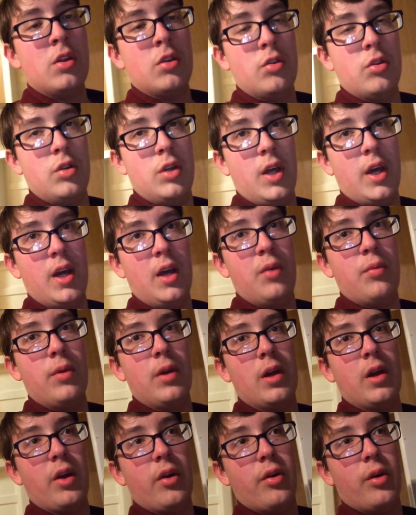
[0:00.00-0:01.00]
today
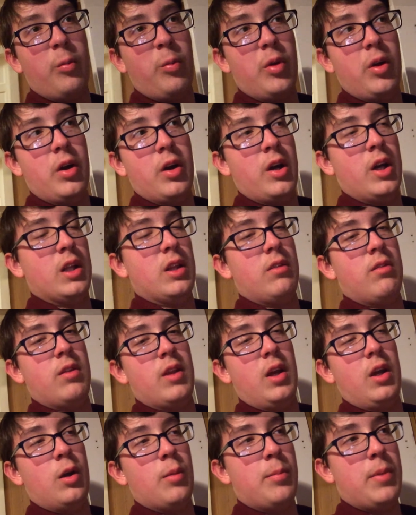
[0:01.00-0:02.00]
we're we're gonna have to
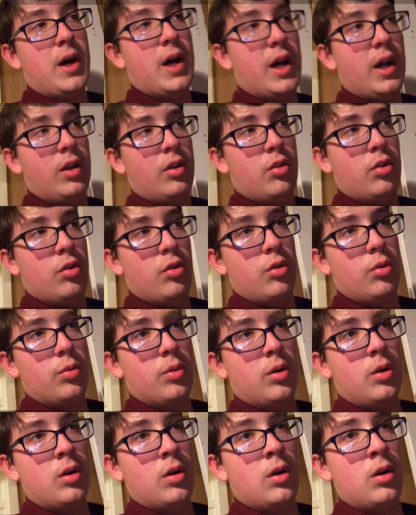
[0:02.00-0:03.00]
say goodbye
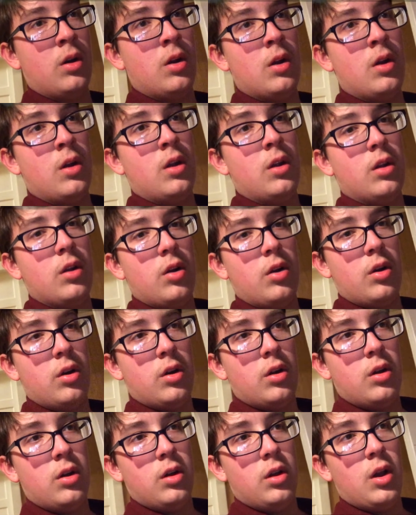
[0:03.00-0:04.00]
to
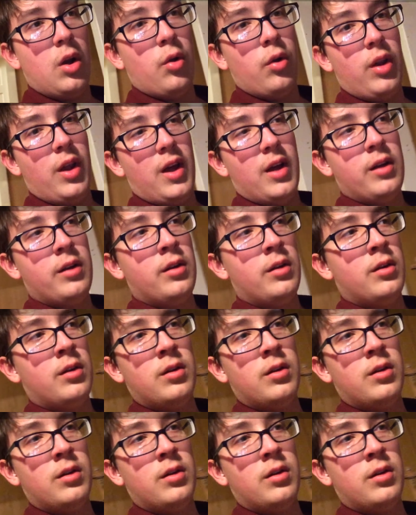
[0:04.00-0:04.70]
Lola.